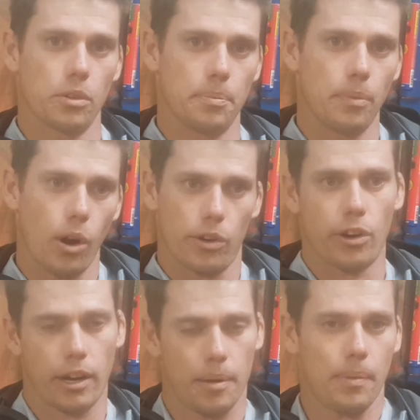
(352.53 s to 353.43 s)
the
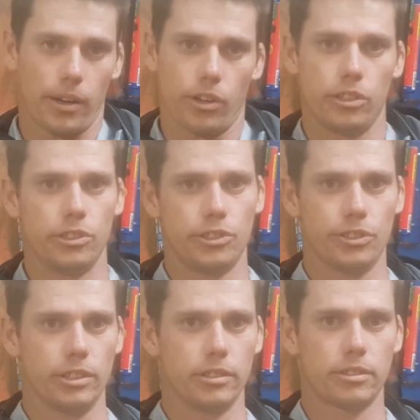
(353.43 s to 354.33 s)
micro and
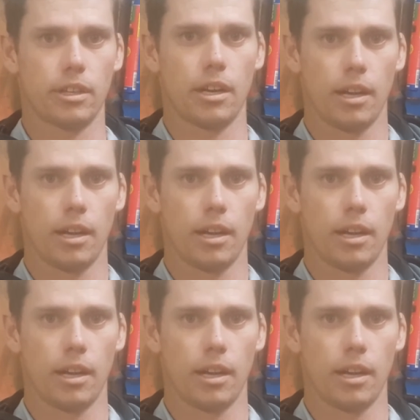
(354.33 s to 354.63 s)
macronutrients.